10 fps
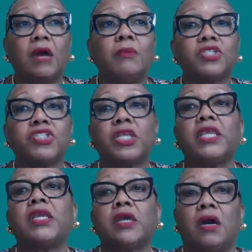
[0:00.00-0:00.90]
much
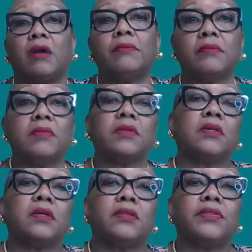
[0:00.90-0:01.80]
income
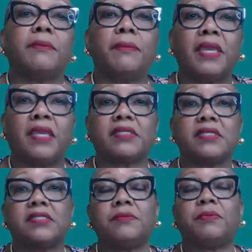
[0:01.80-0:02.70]
they may
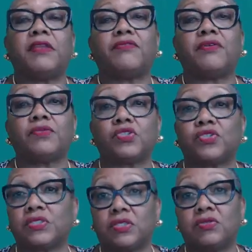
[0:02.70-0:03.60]
anticipate from Social
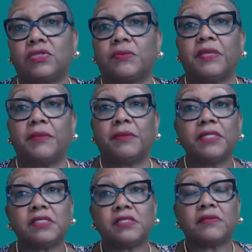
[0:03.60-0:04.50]
Security
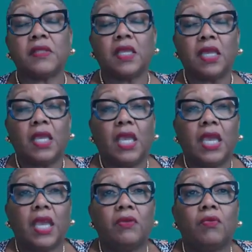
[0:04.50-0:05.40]
payments
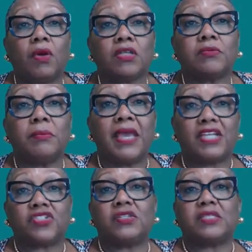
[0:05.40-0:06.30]
and what
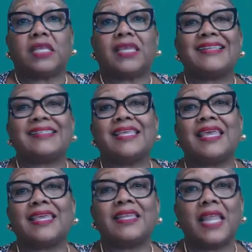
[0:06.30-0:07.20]
measures they can
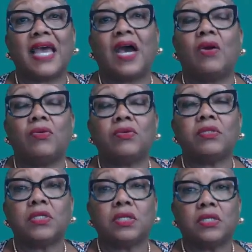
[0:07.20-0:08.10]
take now
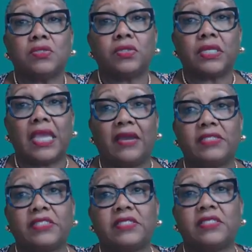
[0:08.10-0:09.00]
to
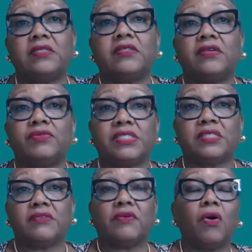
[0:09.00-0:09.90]
guarantee they
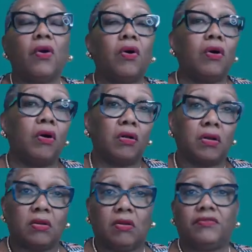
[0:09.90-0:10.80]
receive
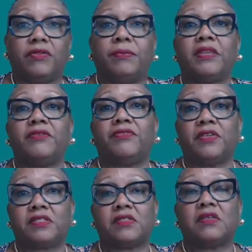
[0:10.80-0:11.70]
all of the
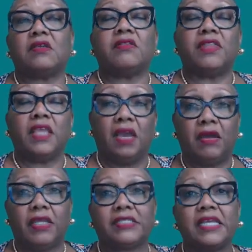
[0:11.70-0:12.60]
benefits they are
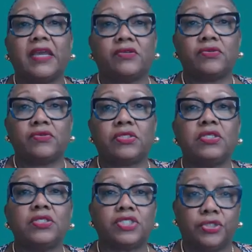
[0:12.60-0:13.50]
entitled
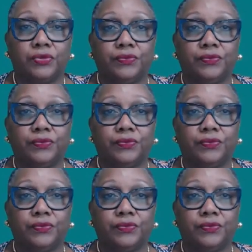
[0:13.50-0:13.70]
to.